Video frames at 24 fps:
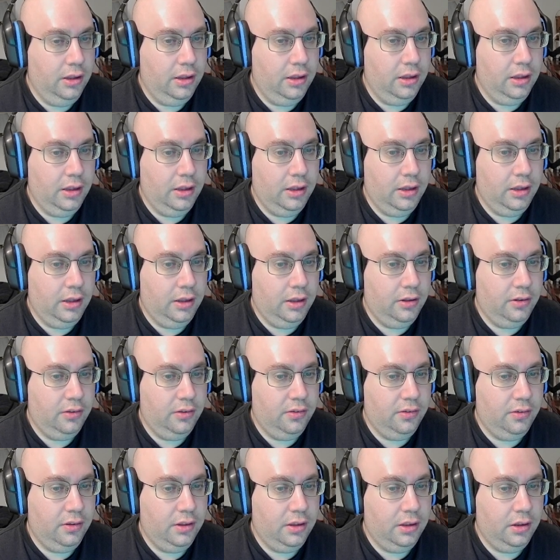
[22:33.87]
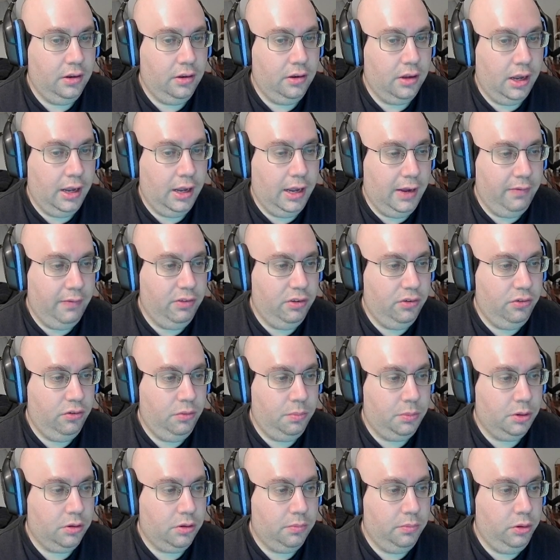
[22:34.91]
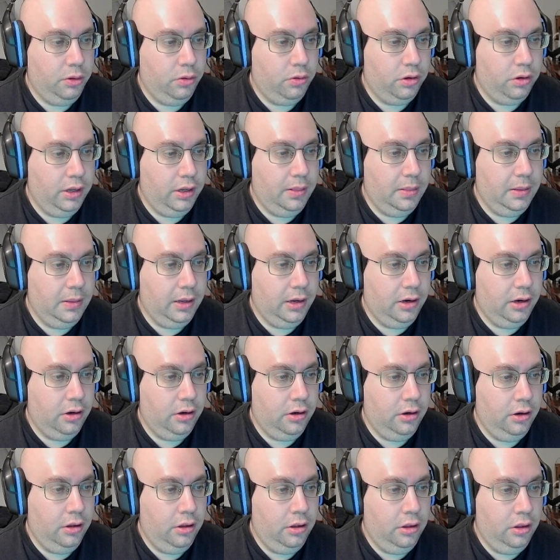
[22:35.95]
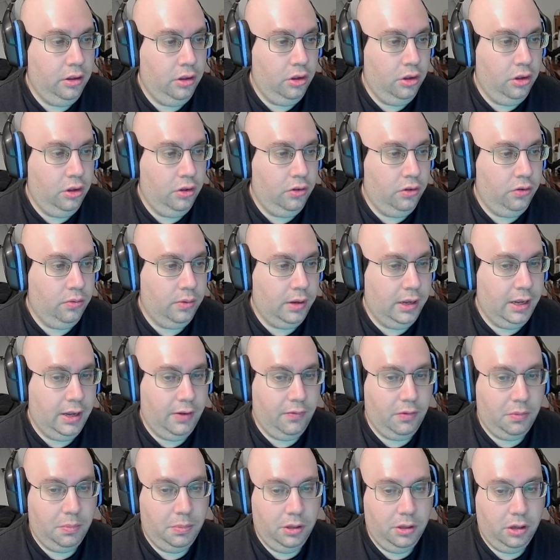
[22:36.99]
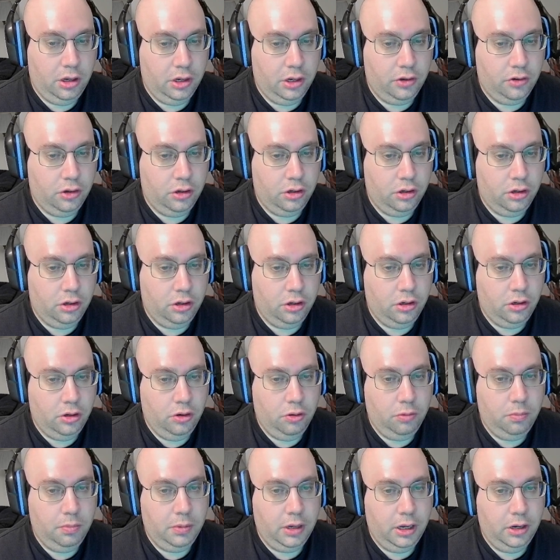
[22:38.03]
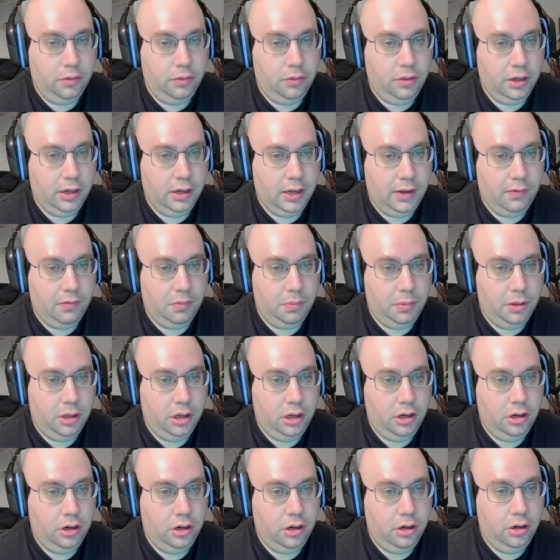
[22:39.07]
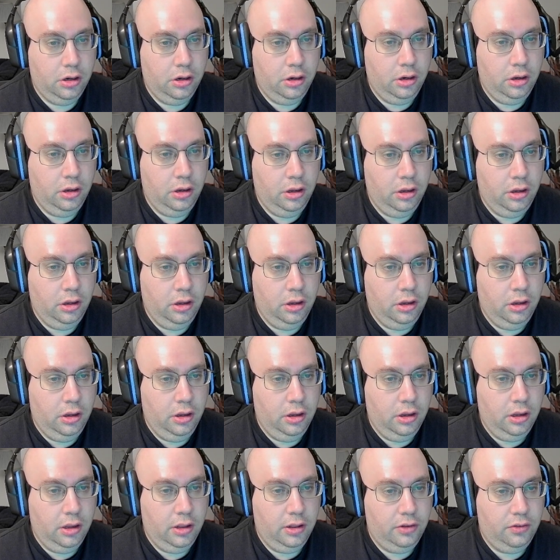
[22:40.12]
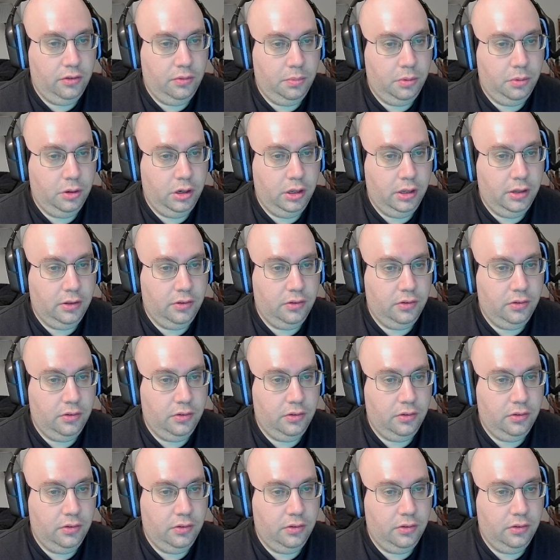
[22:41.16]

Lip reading: And I have the supercomputer in there. Do I have a plotter? Nope, I don't think I have a plotter. Let's put it